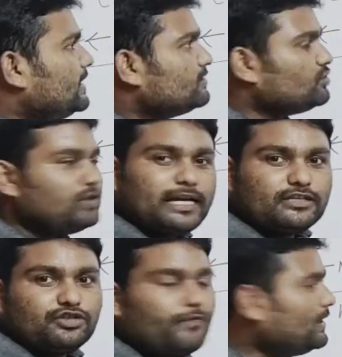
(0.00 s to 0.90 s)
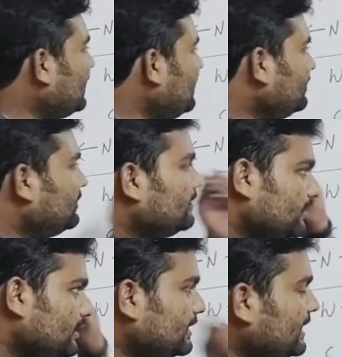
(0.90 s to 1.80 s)
So let us go for the
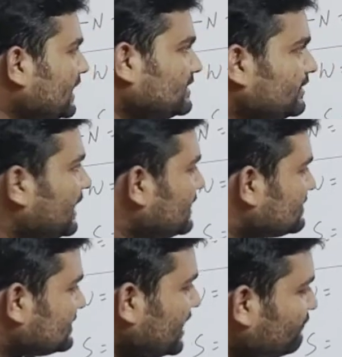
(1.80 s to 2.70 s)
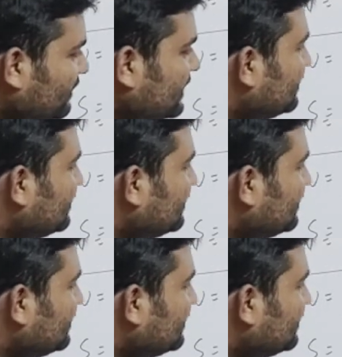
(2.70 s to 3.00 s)
next. Let us check whether